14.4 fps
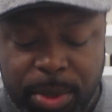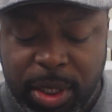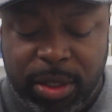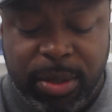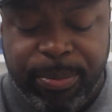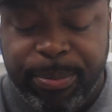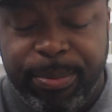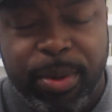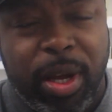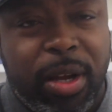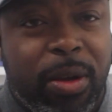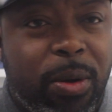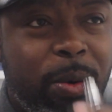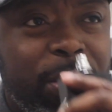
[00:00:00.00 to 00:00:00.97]
Just
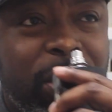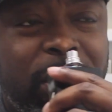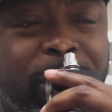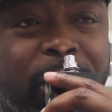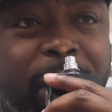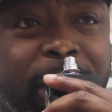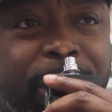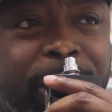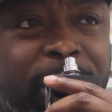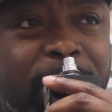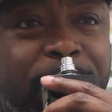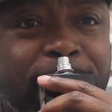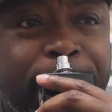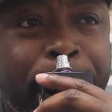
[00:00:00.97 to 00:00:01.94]
a gorgeous fragrance
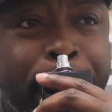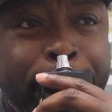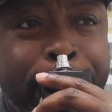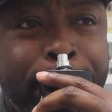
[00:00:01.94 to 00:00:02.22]
to me.